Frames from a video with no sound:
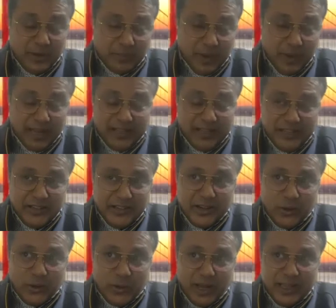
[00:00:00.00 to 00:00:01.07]
Paper
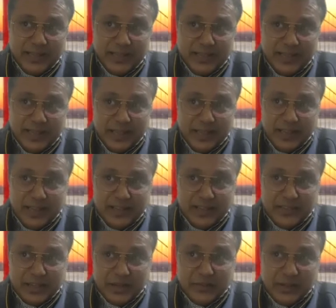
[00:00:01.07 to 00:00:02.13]
packaging requires
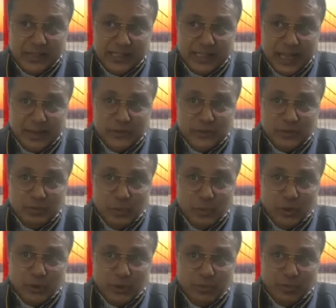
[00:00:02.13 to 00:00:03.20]
several
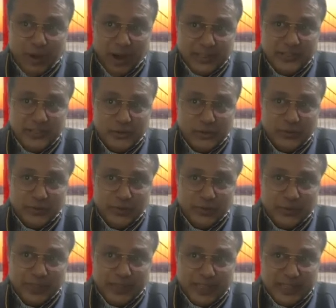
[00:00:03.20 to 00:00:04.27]
times more mass
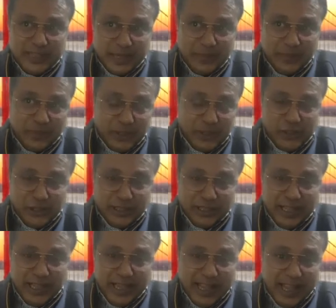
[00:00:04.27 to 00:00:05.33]
to fulfill the same
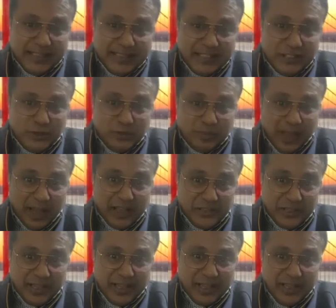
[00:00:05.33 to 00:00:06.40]
function as its
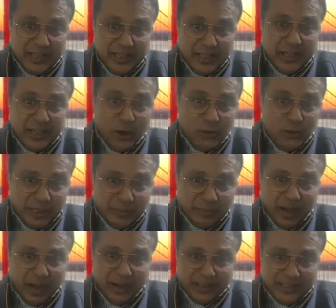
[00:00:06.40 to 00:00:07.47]
plastic
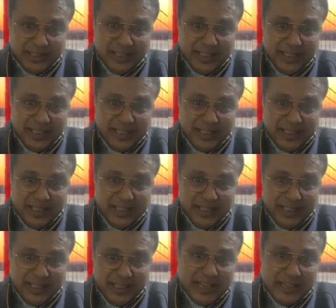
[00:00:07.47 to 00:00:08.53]
counterpart.
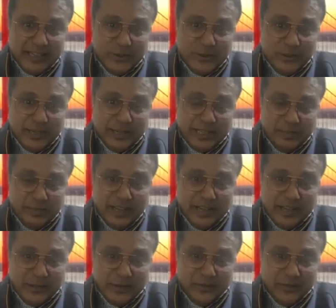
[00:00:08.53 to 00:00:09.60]
And then we get into a
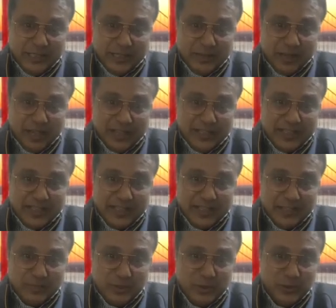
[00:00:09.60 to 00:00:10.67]
debate of whether
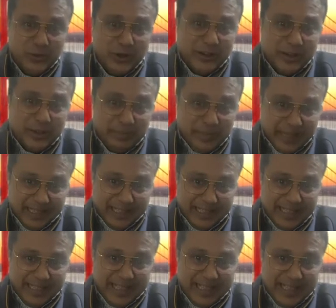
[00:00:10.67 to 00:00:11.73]
plastic is a boon or a
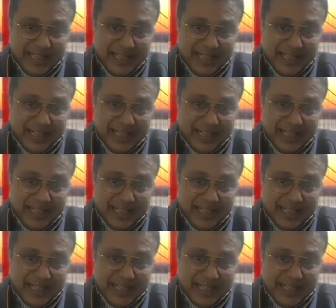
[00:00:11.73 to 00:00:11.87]
bane.